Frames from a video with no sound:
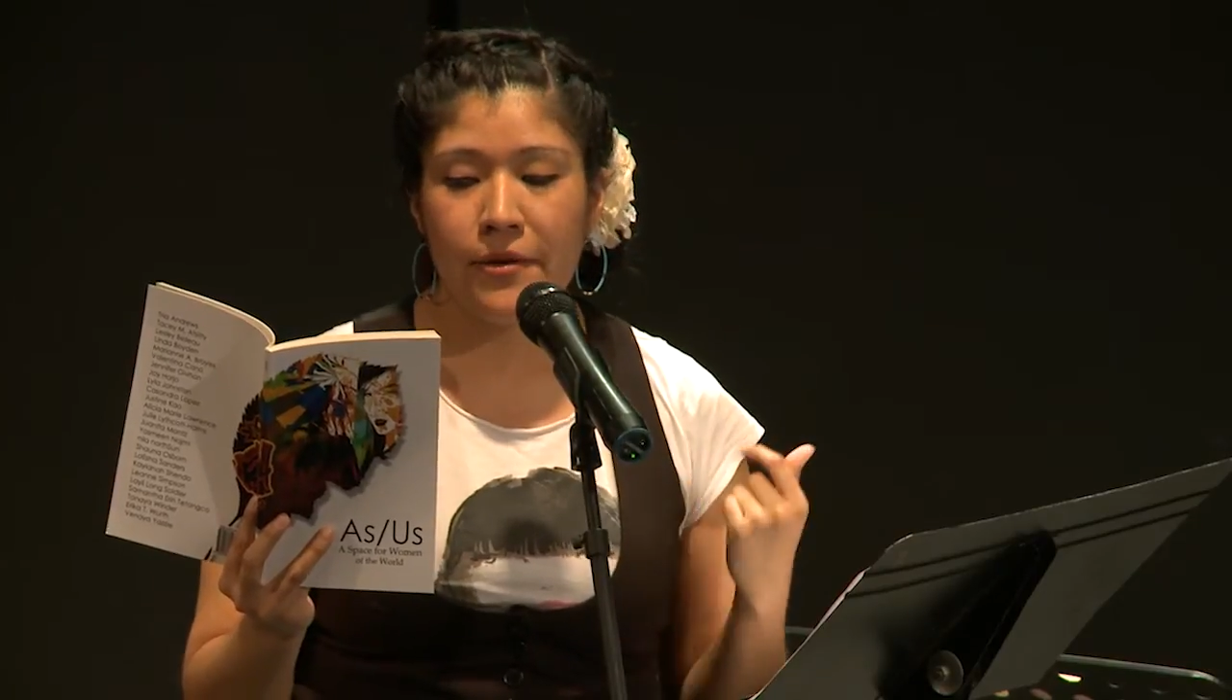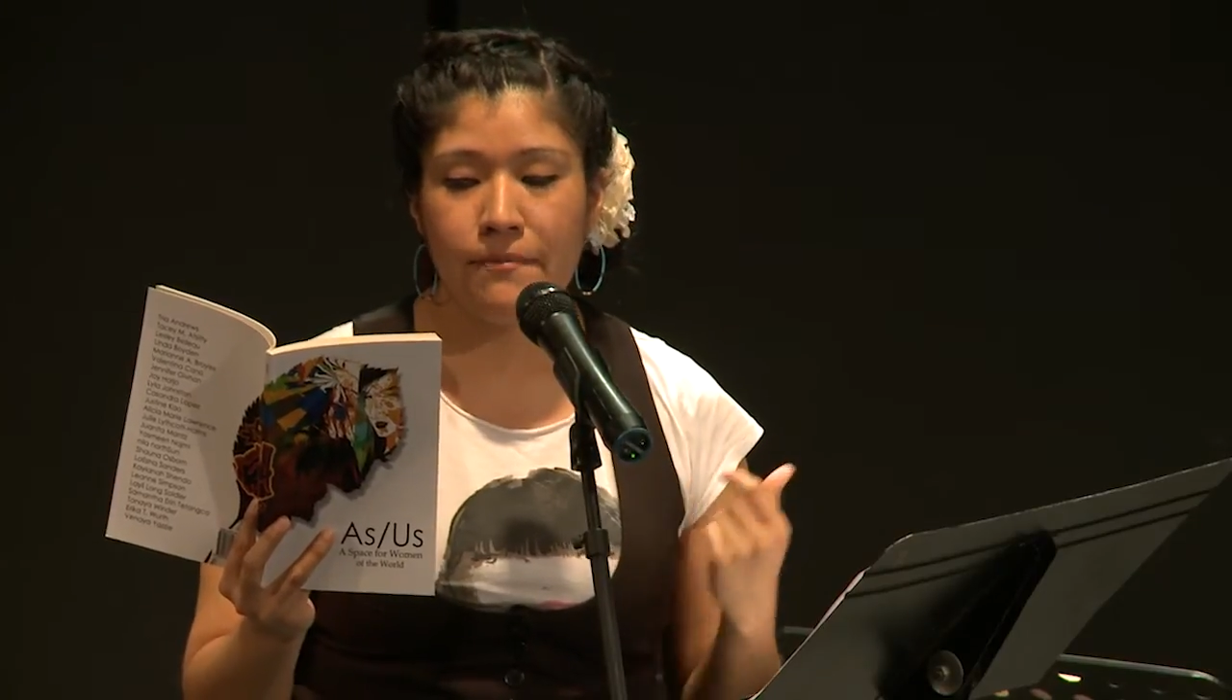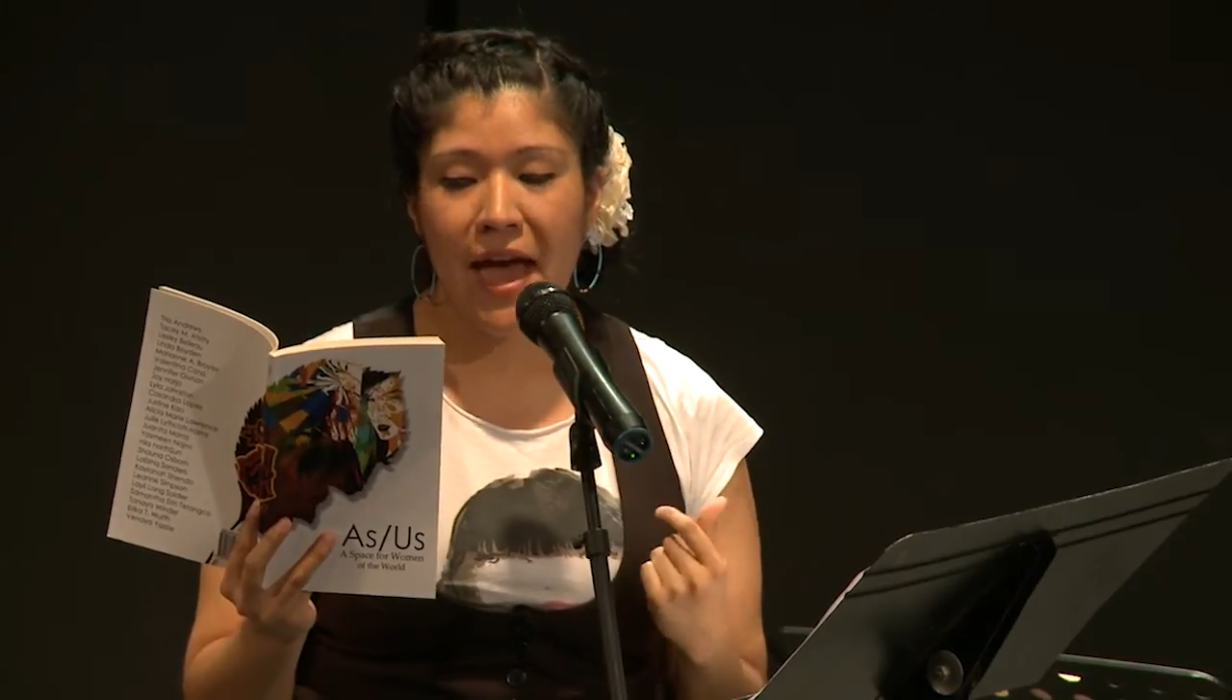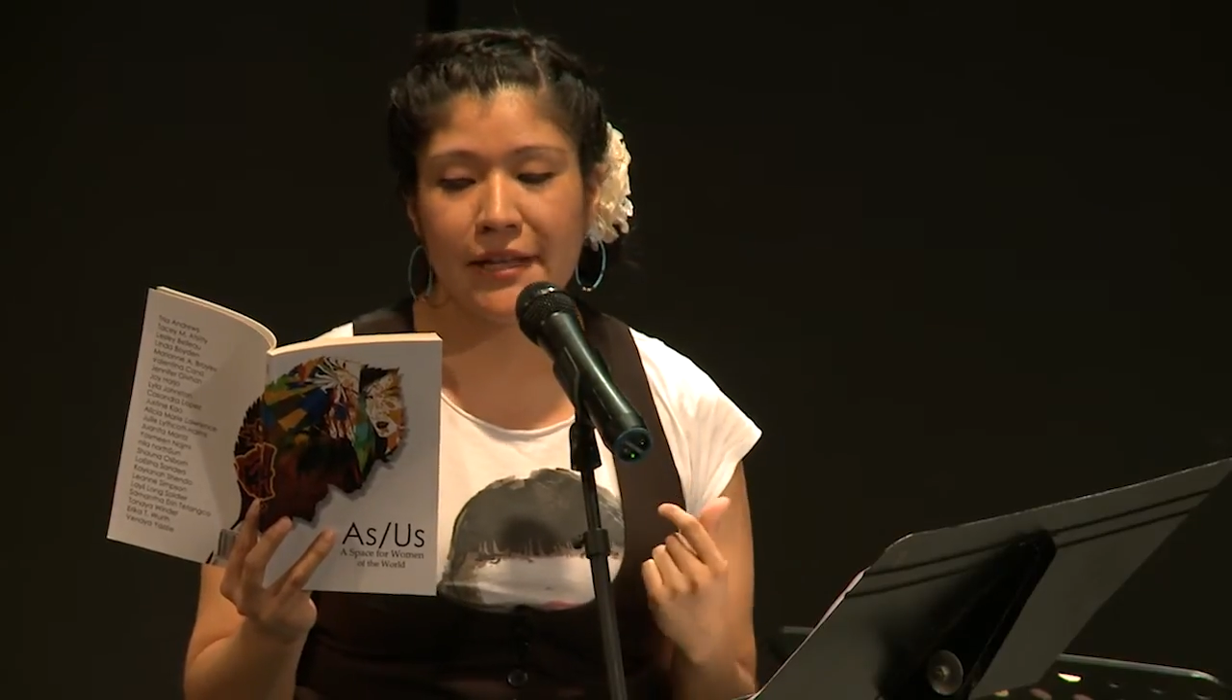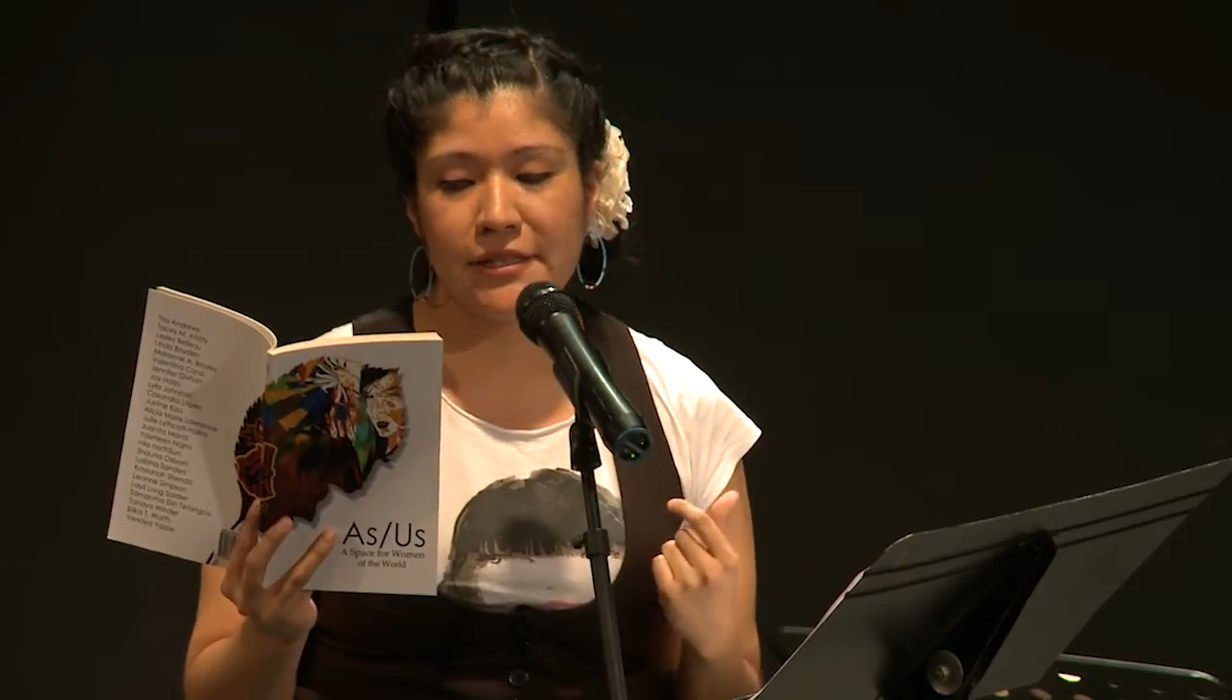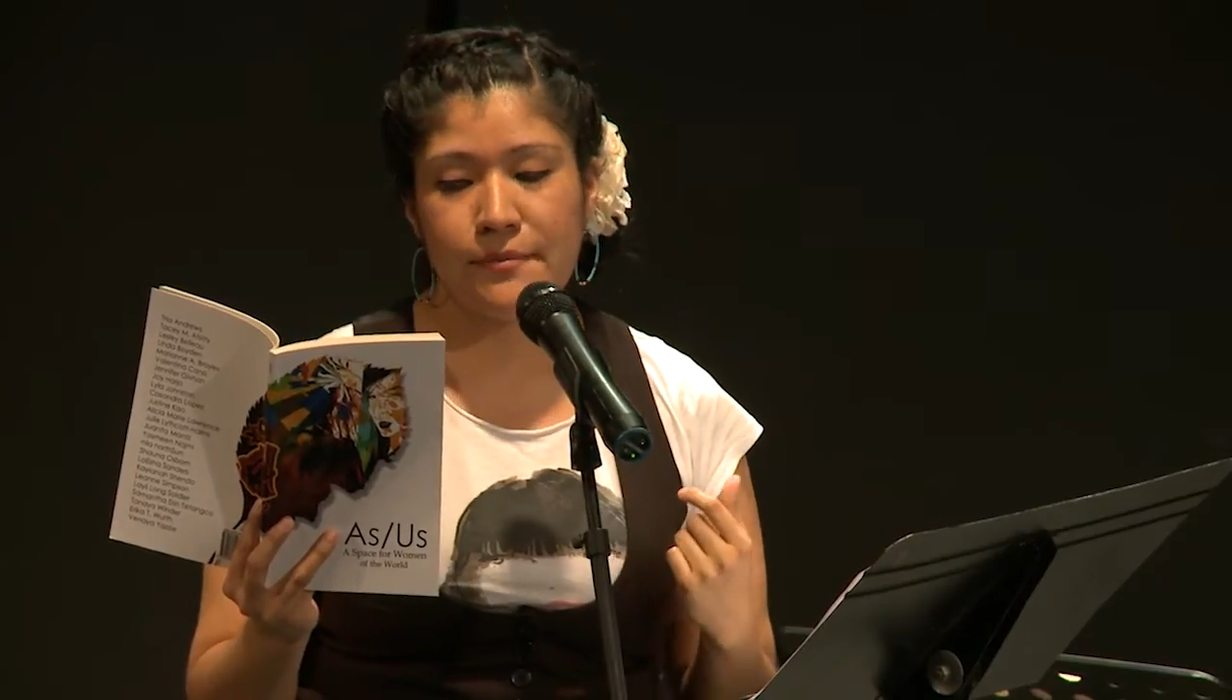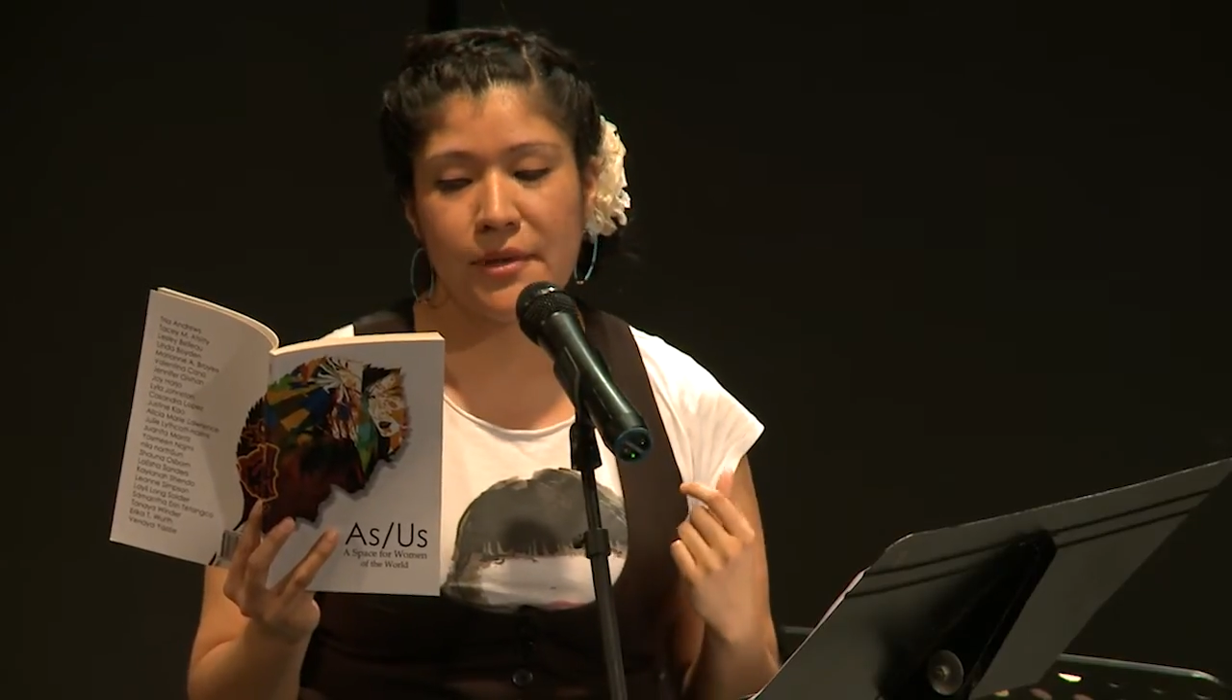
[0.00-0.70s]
come back to